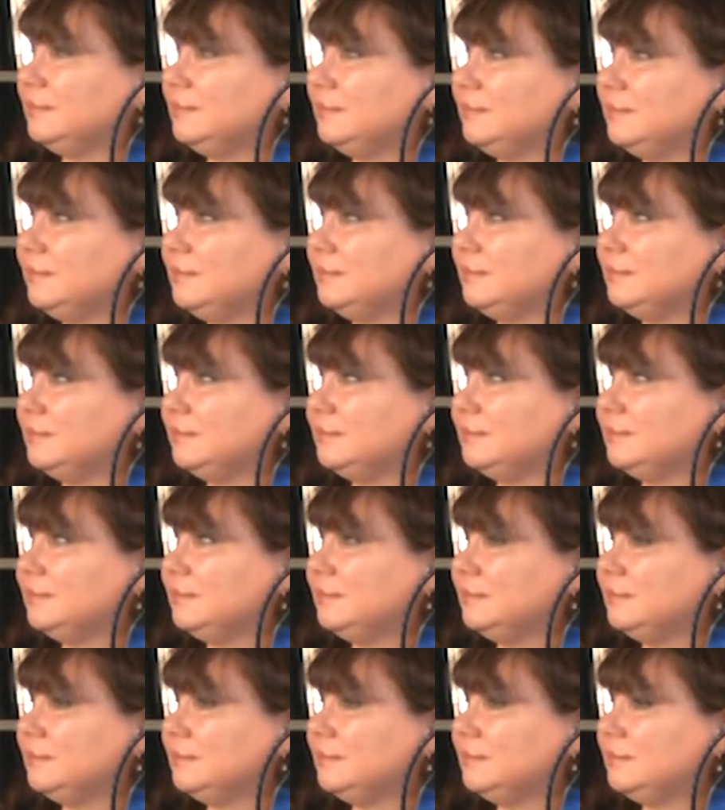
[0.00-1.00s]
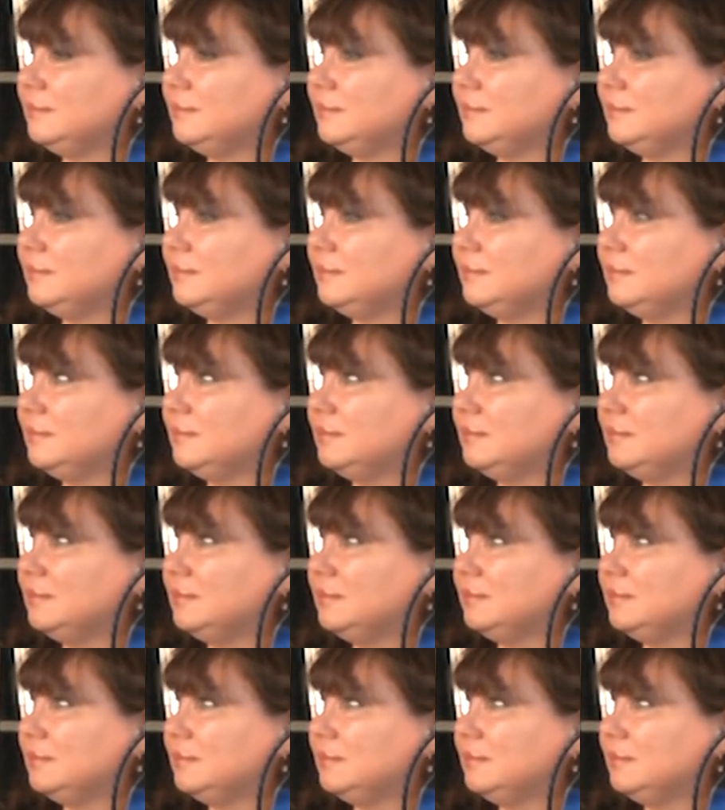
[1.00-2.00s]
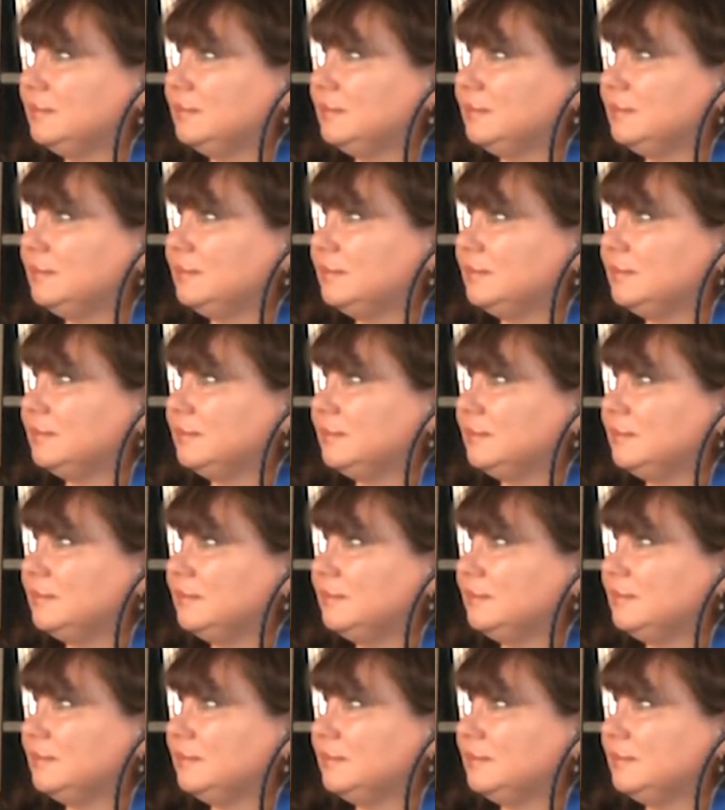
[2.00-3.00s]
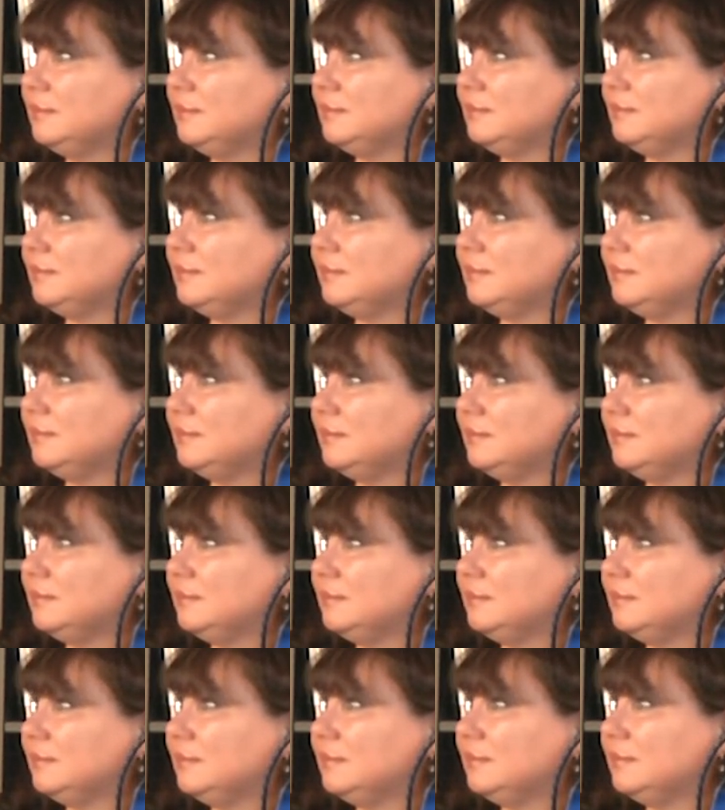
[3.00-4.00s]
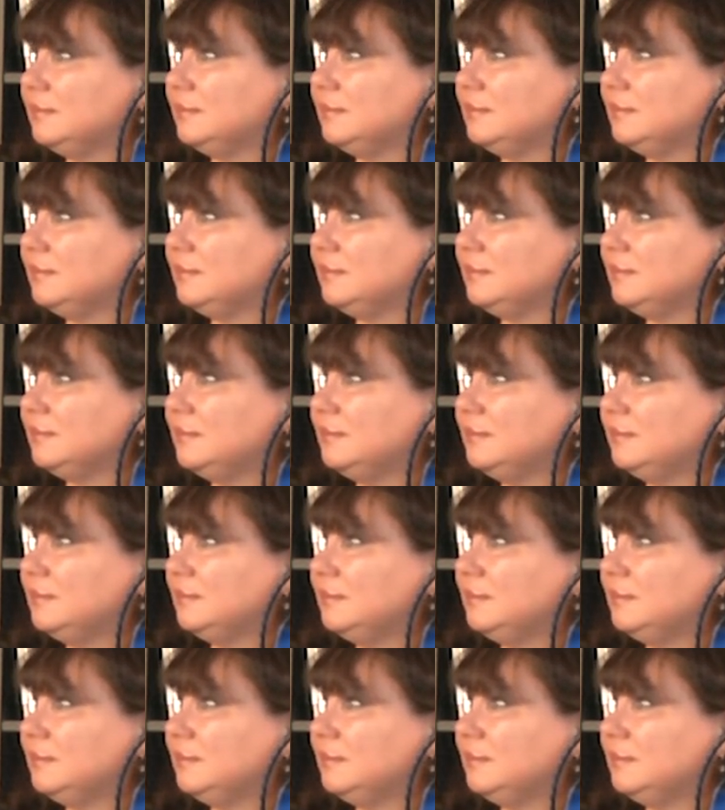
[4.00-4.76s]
No words are spoken by the person on screen.